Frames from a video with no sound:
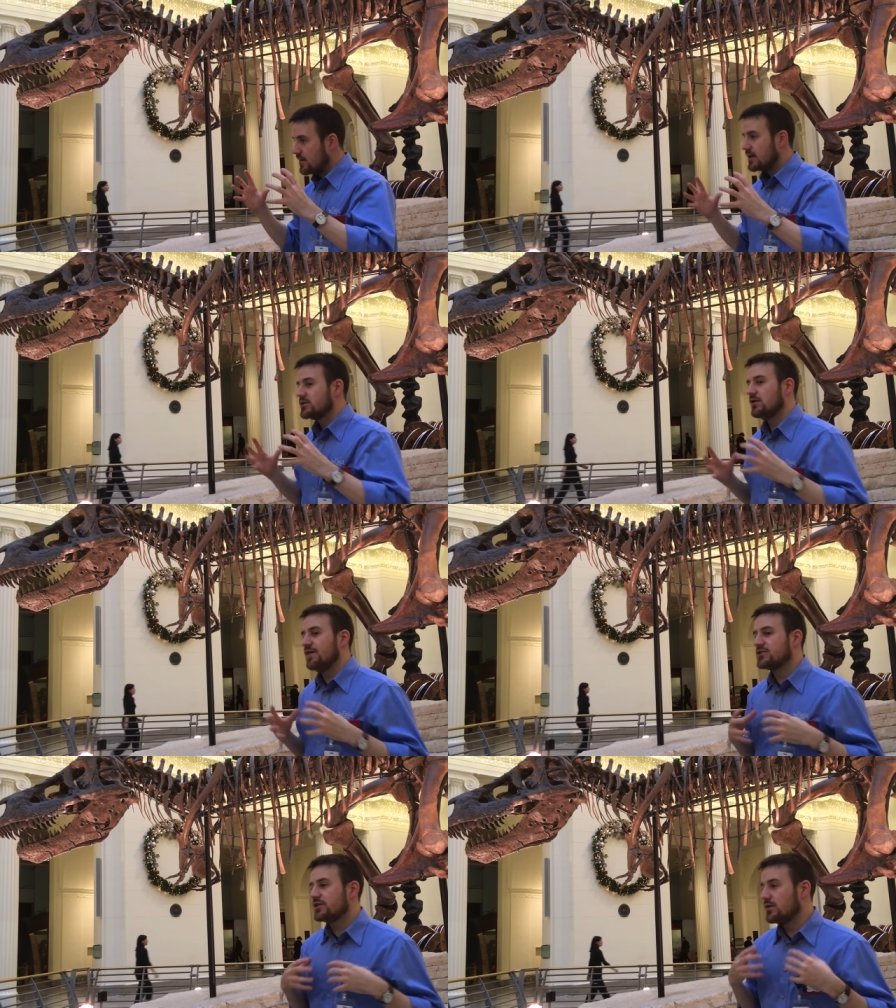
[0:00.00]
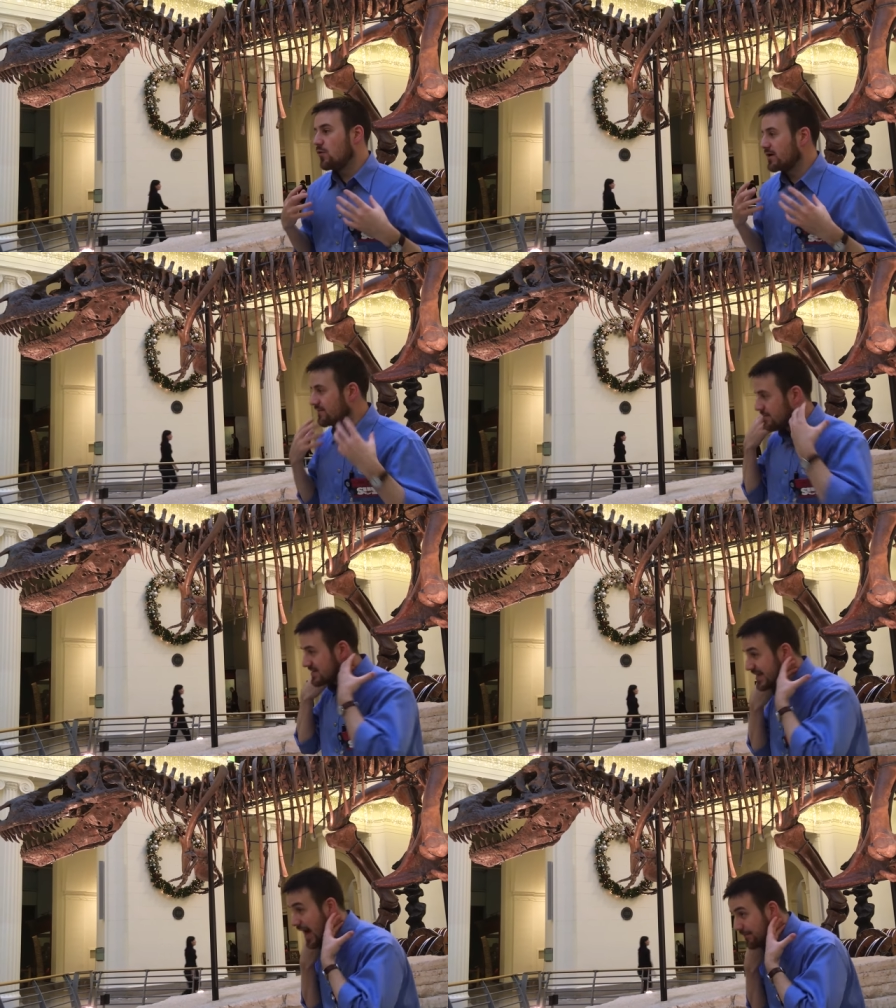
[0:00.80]
until eventually one of them
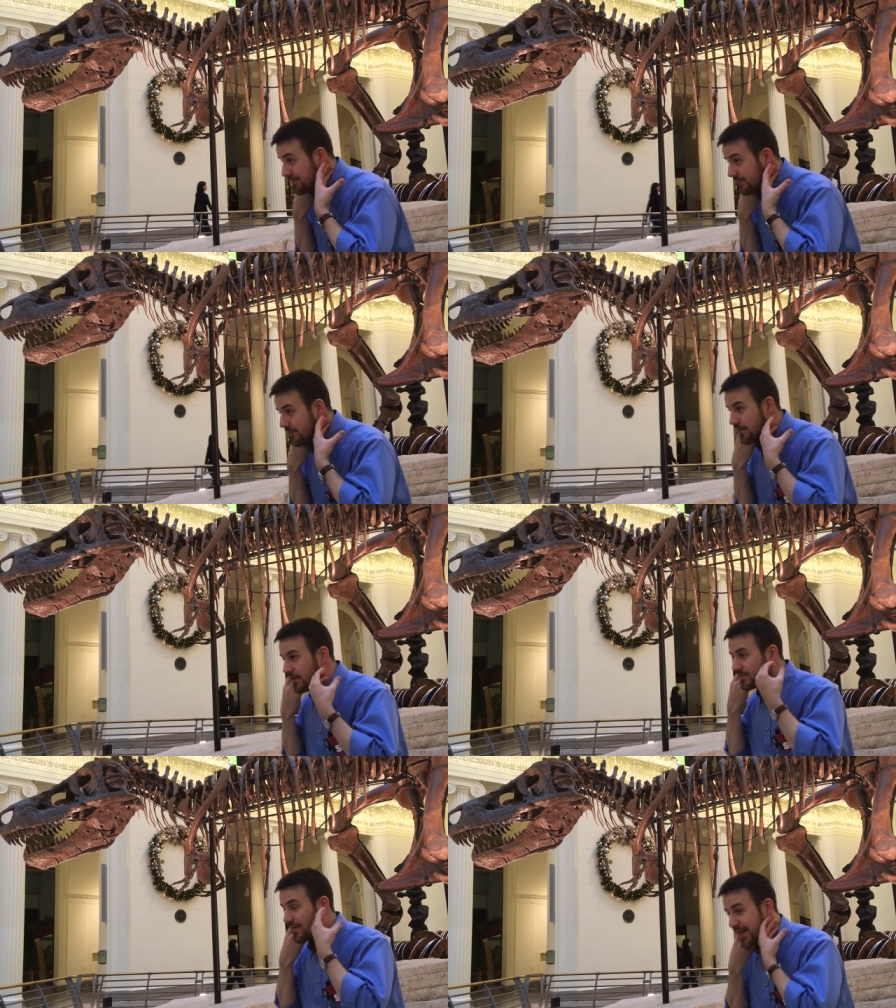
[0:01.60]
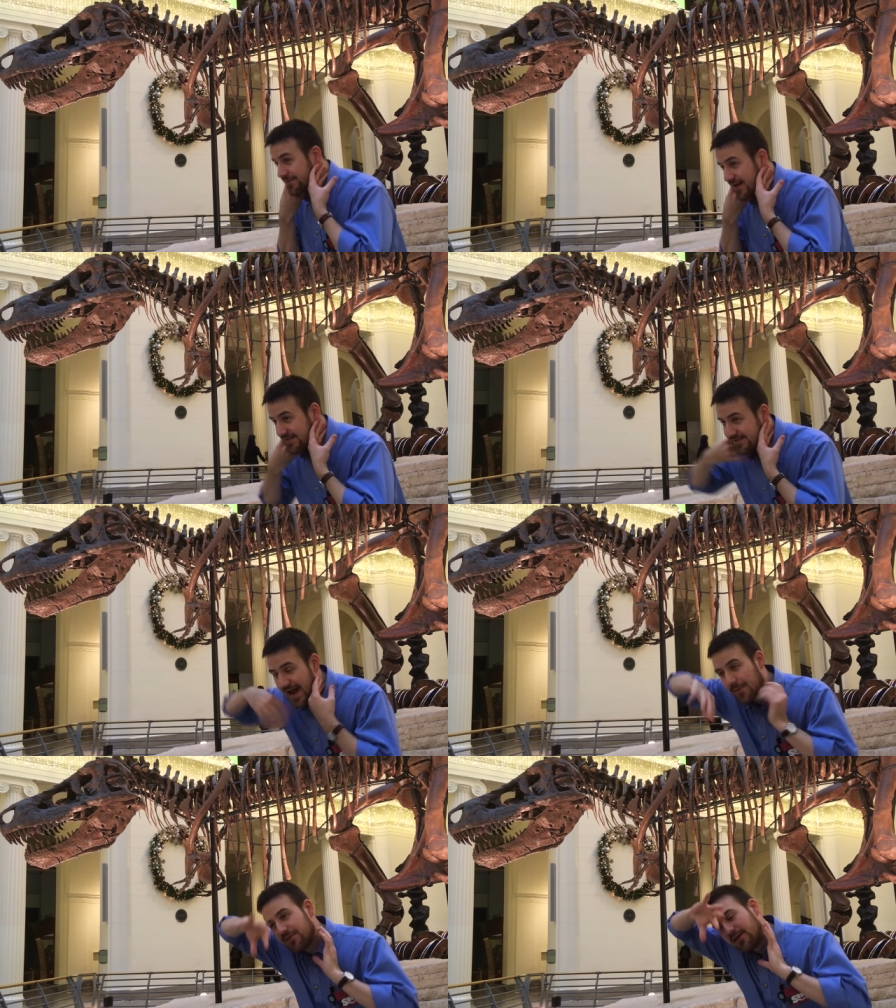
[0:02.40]
snaps. So the left side
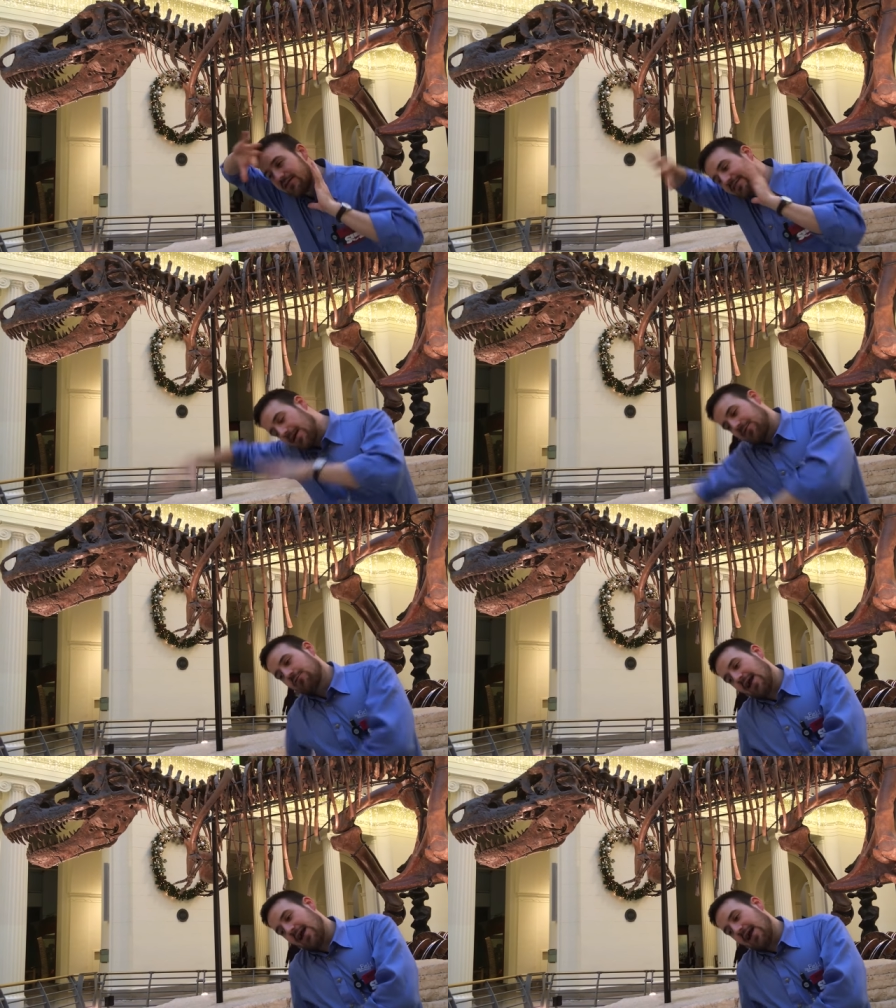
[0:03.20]
snapped her